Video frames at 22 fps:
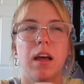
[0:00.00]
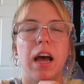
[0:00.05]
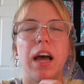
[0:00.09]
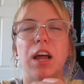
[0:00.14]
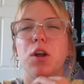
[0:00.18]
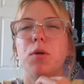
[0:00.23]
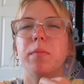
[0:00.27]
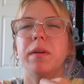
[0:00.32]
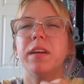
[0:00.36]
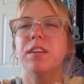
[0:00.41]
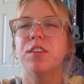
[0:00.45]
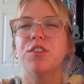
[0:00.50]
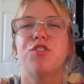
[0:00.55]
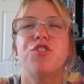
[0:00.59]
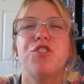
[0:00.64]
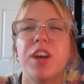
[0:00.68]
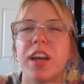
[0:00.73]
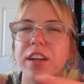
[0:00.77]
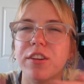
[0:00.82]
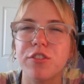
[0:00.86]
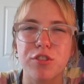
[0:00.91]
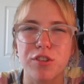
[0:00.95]
I don't mean to
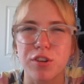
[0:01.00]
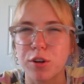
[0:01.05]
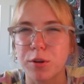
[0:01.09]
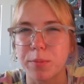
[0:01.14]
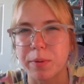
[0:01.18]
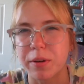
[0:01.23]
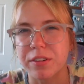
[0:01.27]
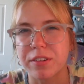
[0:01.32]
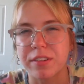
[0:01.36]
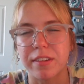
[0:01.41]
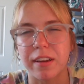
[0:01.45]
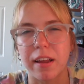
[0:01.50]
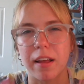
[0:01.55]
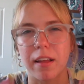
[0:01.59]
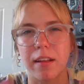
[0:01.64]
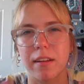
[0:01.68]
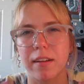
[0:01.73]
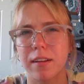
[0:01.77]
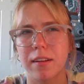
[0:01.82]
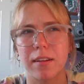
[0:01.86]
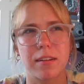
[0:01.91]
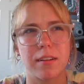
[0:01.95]
change your whole
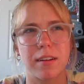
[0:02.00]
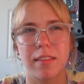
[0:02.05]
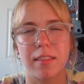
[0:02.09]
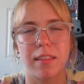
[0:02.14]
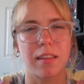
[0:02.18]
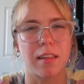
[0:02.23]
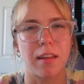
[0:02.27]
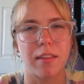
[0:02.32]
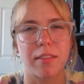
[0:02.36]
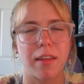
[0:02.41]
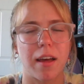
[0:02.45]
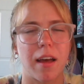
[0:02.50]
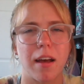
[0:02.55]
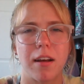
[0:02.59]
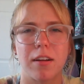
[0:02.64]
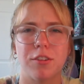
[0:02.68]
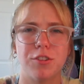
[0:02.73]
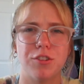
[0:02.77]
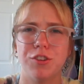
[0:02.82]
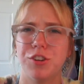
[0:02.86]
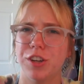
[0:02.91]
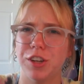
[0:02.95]
personality or anything like that,
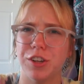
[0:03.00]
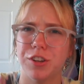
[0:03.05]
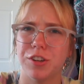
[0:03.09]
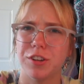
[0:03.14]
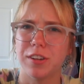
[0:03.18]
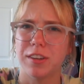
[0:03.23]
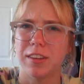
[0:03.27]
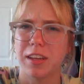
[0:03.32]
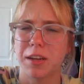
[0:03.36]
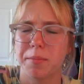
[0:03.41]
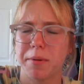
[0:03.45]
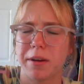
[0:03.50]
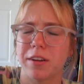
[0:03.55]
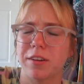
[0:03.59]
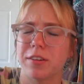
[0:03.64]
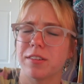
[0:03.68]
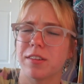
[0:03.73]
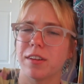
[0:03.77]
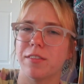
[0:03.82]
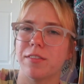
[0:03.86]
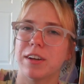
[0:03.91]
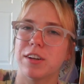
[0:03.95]
or to change anything about
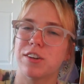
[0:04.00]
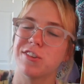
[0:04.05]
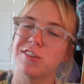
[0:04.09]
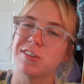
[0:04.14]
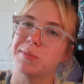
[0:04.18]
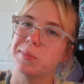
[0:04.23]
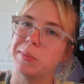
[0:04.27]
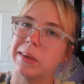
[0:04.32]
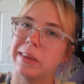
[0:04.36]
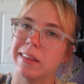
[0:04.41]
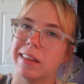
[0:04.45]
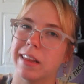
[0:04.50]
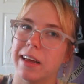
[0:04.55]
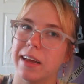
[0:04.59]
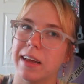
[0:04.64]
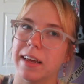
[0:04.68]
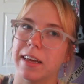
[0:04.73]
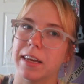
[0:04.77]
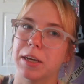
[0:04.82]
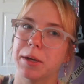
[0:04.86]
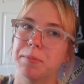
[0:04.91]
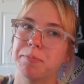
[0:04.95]
yourself. I just mean
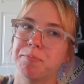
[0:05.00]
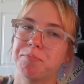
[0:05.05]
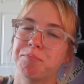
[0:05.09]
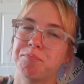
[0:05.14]
like